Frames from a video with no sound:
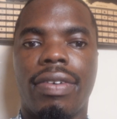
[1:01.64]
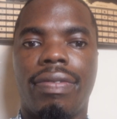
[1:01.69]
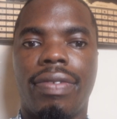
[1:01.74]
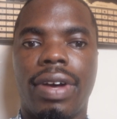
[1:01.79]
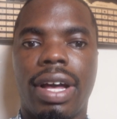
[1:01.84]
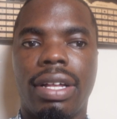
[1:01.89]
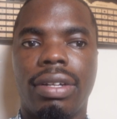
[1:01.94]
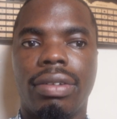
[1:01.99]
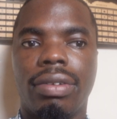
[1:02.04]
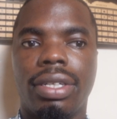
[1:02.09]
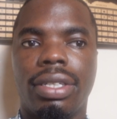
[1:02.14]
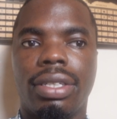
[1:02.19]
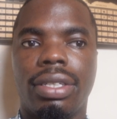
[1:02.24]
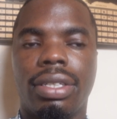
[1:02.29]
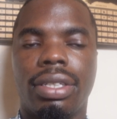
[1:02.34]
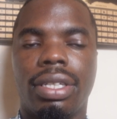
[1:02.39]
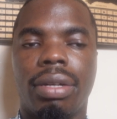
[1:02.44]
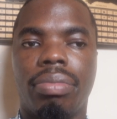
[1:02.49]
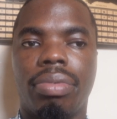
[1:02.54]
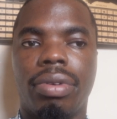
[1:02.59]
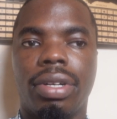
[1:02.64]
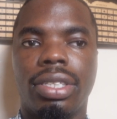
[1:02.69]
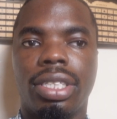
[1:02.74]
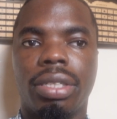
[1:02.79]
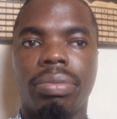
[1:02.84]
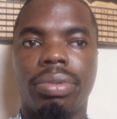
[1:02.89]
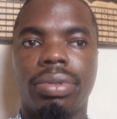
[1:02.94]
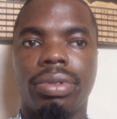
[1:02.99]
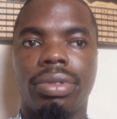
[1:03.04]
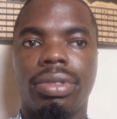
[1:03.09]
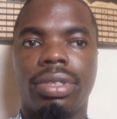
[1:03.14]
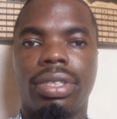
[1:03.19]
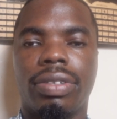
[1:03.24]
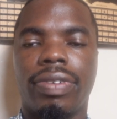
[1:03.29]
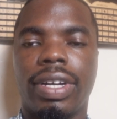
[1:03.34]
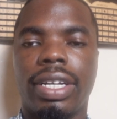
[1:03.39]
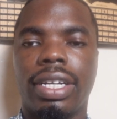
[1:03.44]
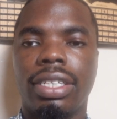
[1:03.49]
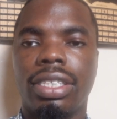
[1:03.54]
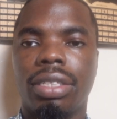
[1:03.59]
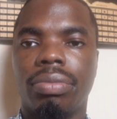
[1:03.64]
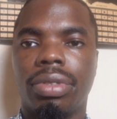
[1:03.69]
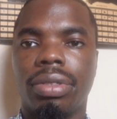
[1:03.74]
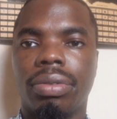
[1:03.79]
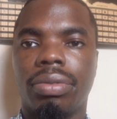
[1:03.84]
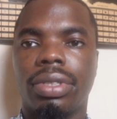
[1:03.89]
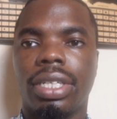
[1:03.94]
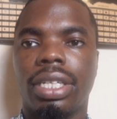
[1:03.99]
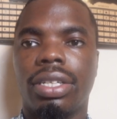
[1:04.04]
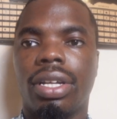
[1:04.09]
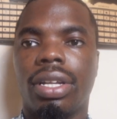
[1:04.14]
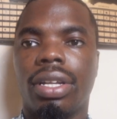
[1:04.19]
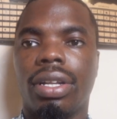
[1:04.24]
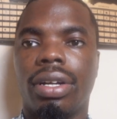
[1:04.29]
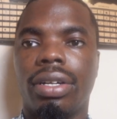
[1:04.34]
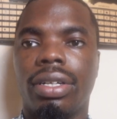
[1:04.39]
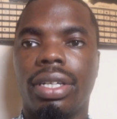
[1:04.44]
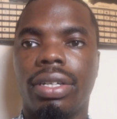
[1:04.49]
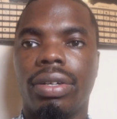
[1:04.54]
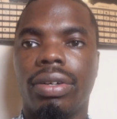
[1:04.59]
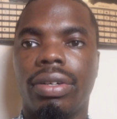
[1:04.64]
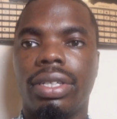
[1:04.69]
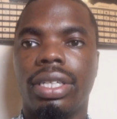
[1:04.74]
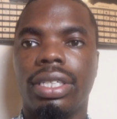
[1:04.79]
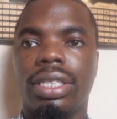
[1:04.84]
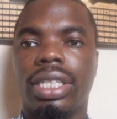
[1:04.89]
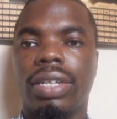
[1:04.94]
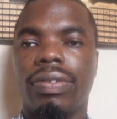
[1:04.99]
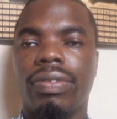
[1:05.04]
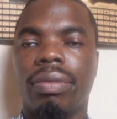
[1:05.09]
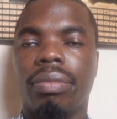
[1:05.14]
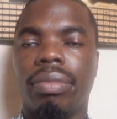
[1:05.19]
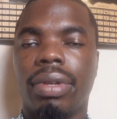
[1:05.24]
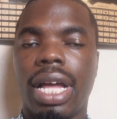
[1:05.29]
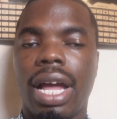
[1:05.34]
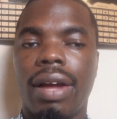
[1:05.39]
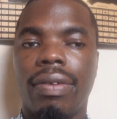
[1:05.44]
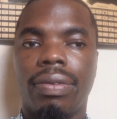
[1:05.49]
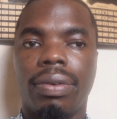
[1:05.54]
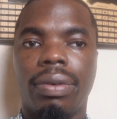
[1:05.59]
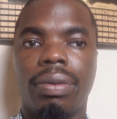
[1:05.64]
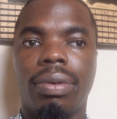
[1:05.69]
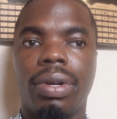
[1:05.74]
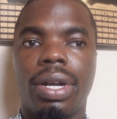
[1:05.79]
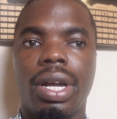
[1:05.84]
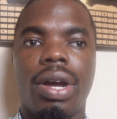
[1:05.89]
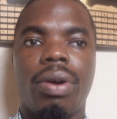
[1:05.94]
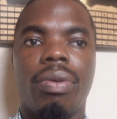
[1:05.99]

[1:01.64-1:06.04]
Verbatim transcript: following the principles, the financial principles that you're learning on these different platforms,